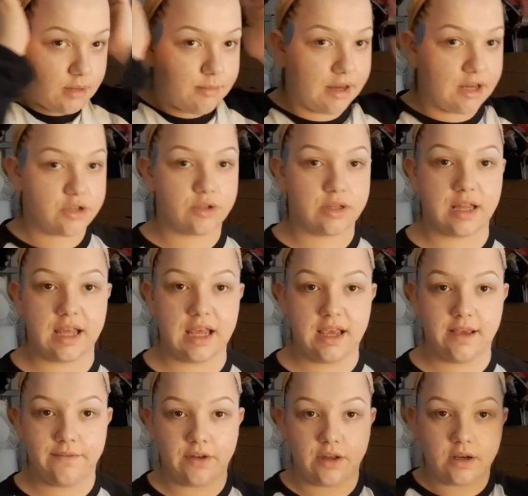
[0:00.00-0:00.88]
make sure they're
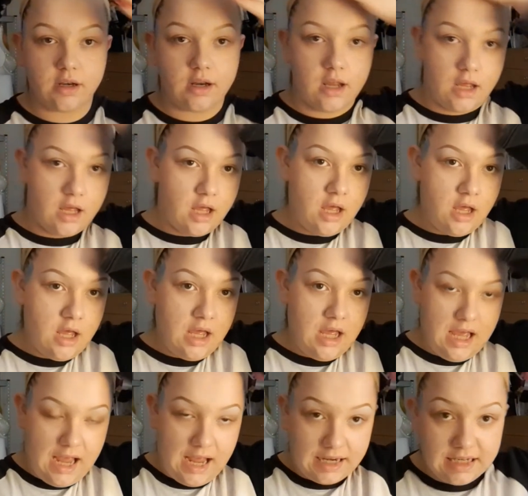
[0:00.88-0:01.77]
even,
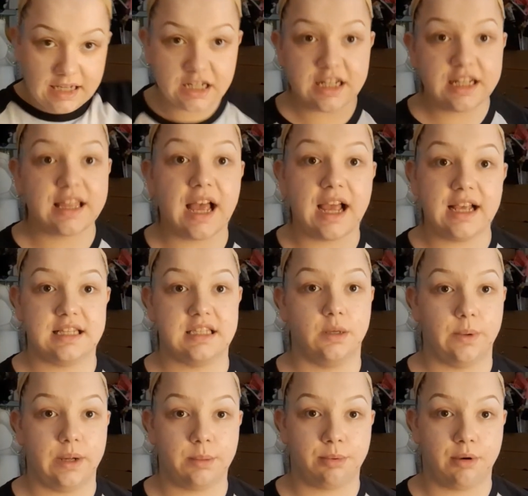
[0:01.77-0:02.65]
and literally that is the
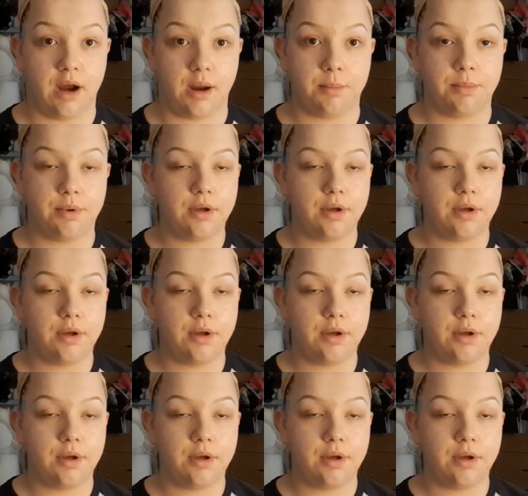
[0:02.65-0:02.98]
wig prep.